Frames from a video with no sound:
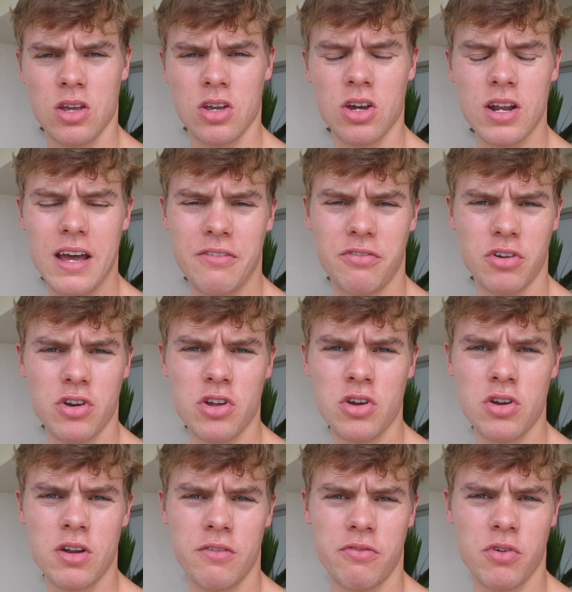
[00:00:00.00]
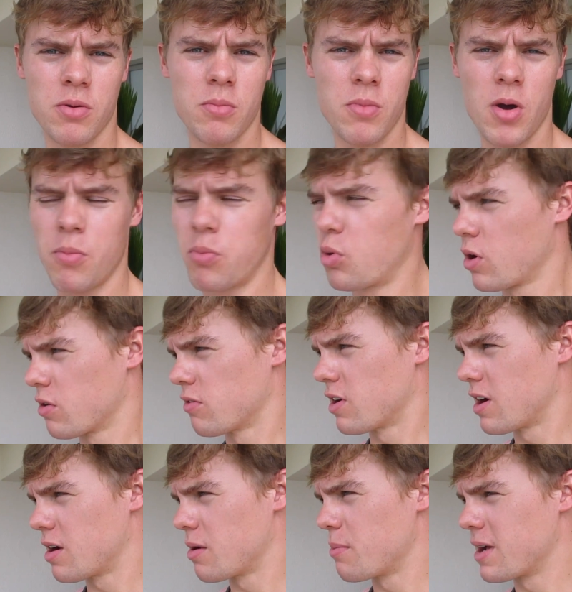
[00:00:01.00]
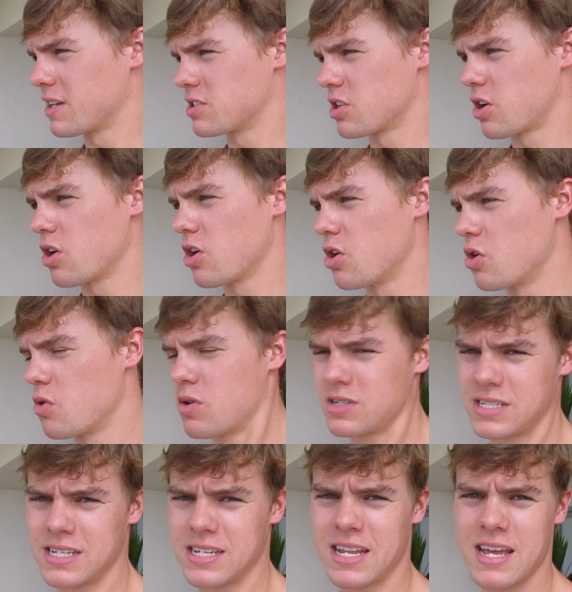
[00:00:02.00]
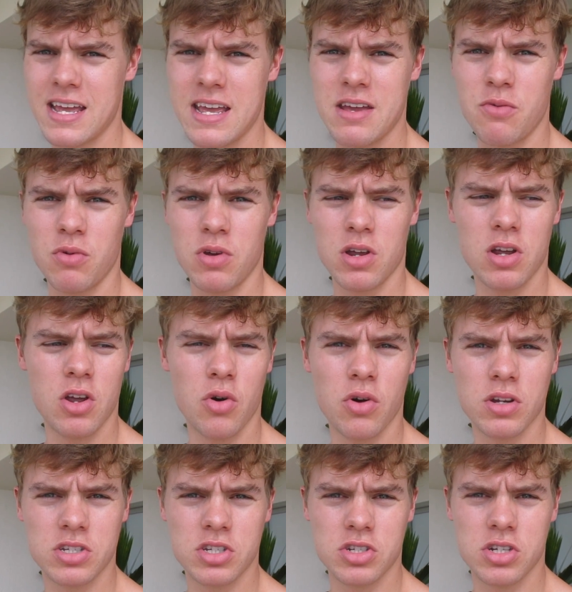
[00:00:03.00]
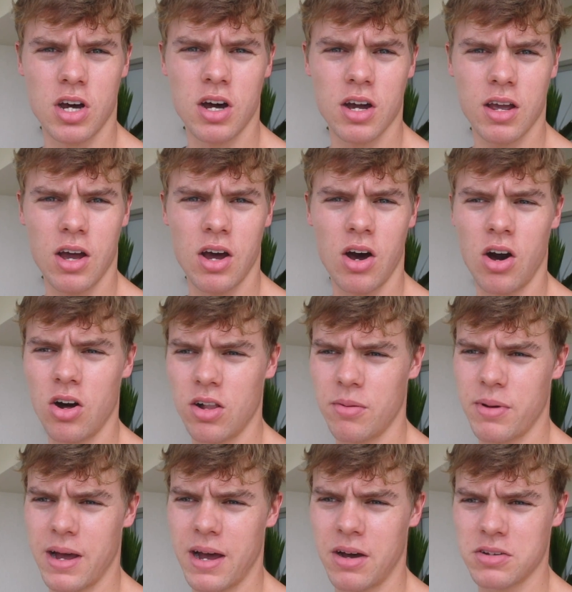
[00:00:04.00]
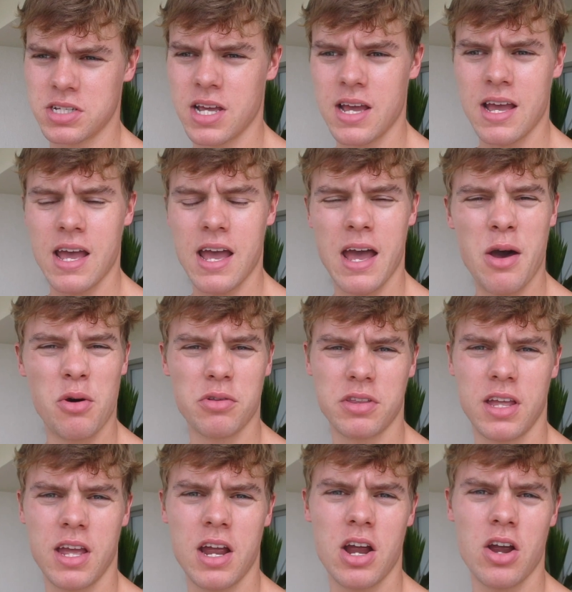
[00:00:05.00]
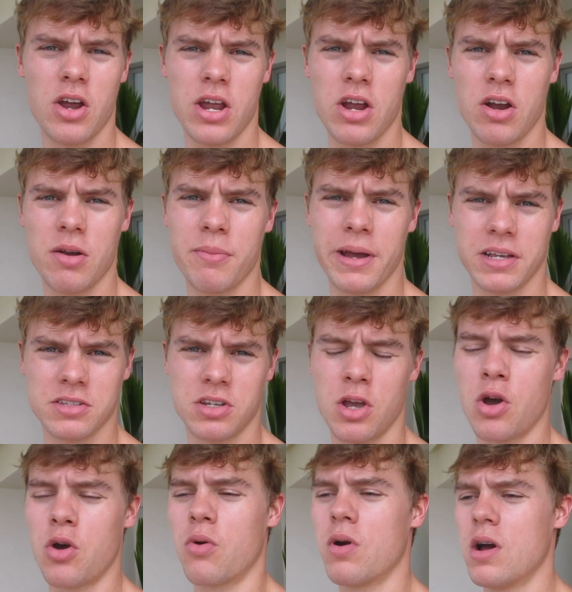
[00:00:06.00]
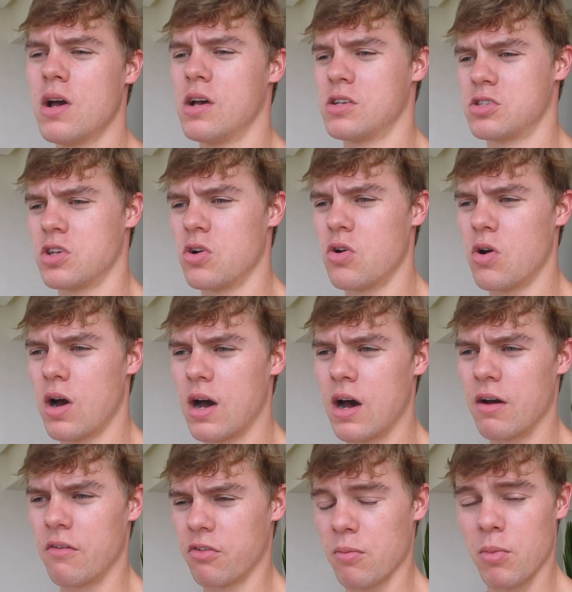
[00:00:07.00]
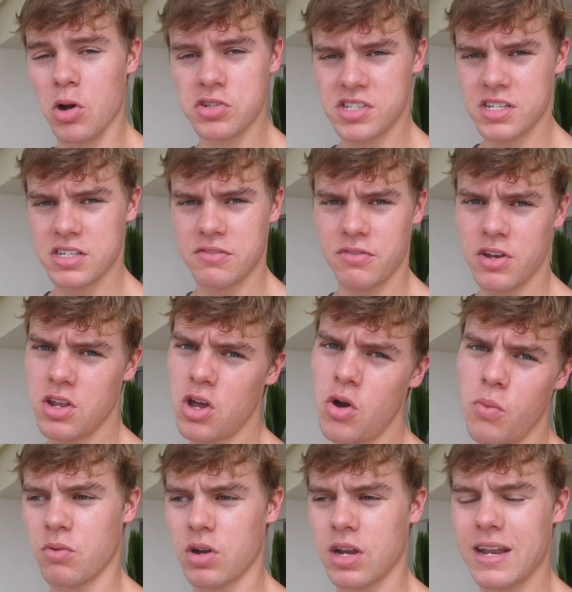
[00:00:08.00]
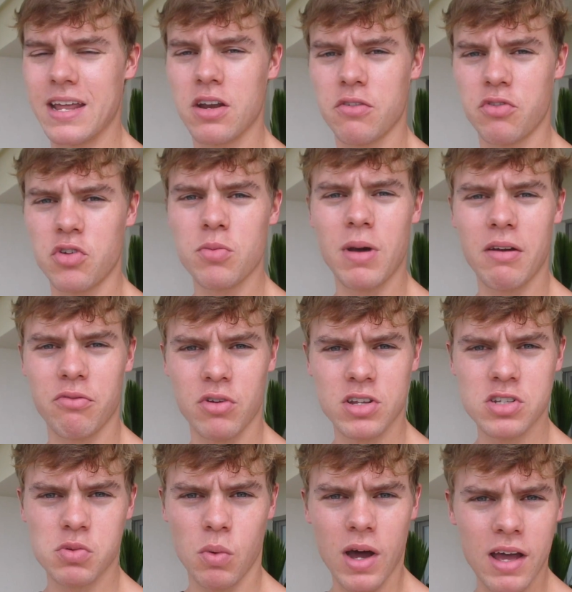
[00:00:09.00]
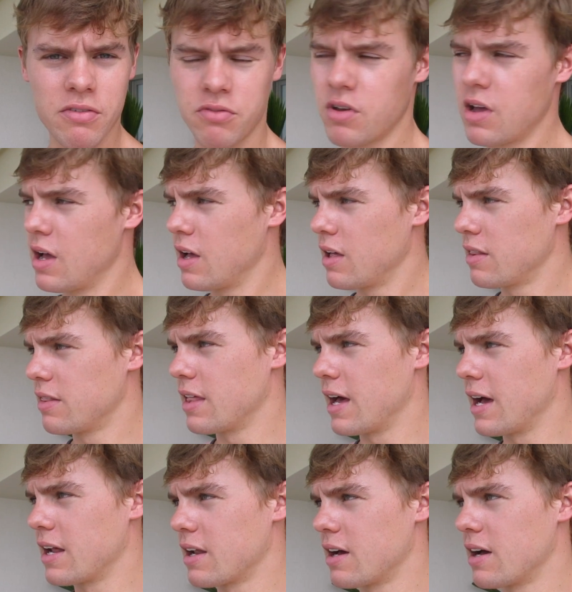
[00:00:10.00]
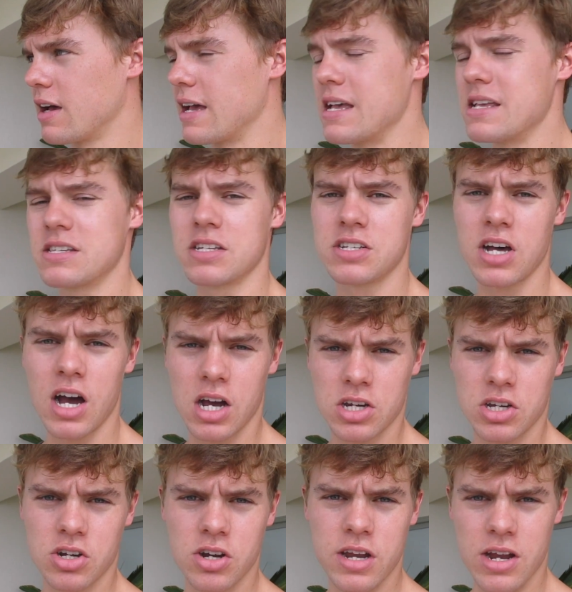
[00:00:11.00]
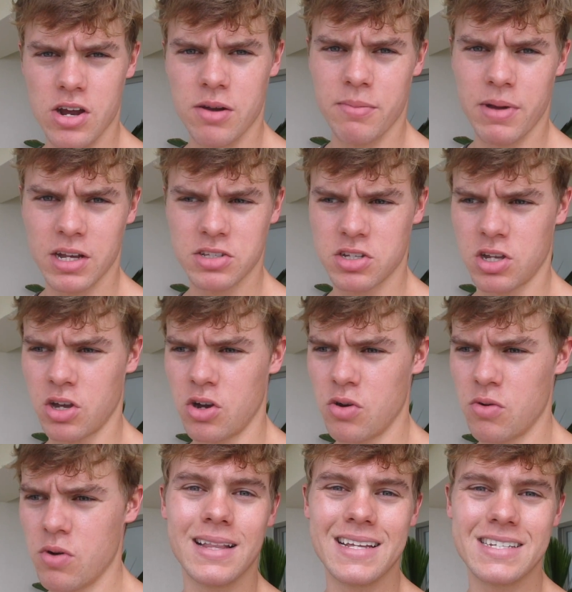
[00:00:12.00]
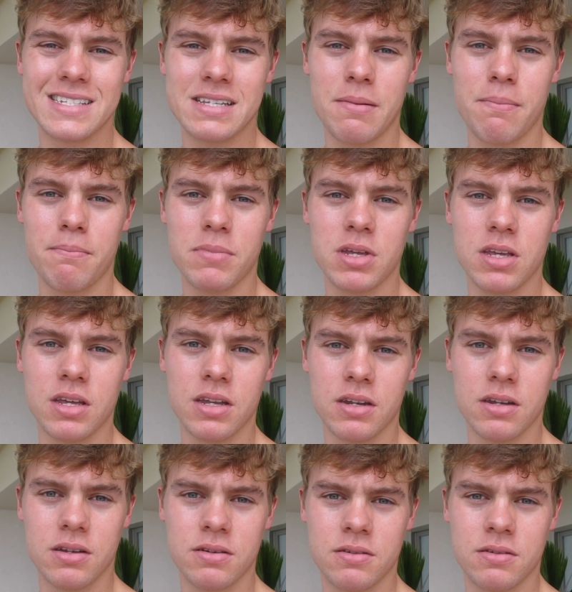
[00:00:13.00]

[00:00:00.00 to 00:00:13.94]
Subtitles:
Good afternoon from Puerto Vallarta, Mexico. Today we're going to talk all about healthcare here in Mexico. So for most of this video, we're going to interview my friend's wife that is a doctor here in Mexico. Let's begin.